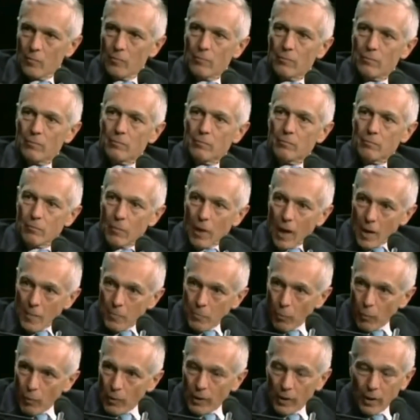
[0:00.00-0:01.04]
My
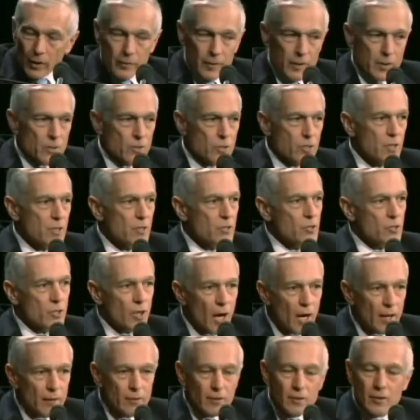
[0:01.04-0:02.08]
point on this is
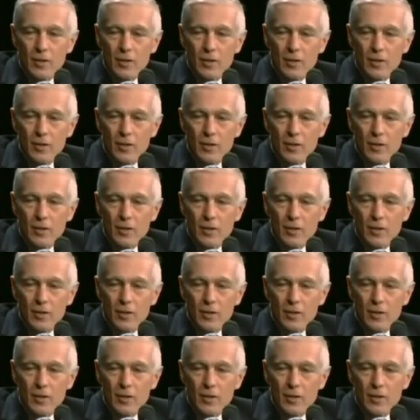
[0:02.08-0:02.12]
not that